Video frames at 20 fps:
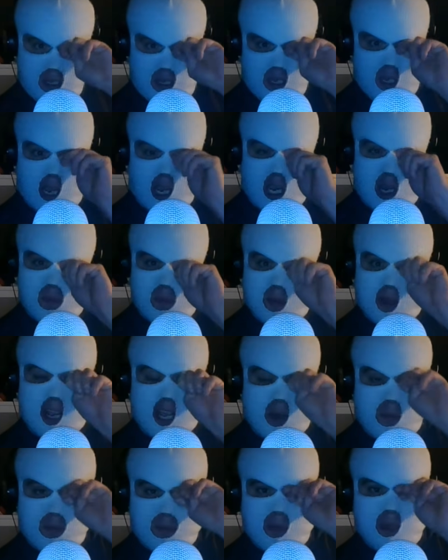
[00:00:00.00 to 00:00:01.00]
I hope I
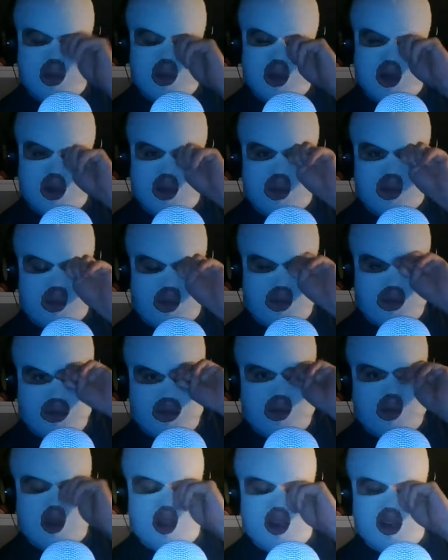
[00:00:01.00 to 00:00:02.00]
help people.
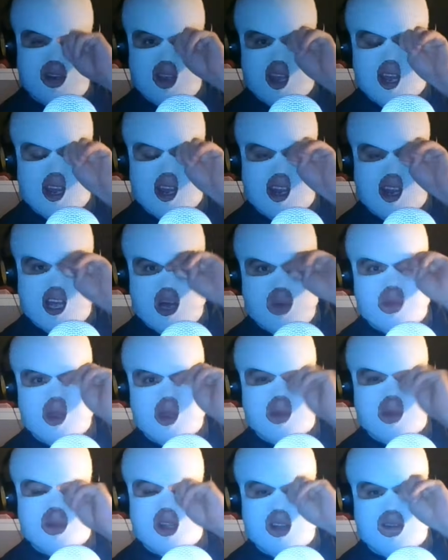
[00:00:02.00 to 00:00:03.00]
And you can't help people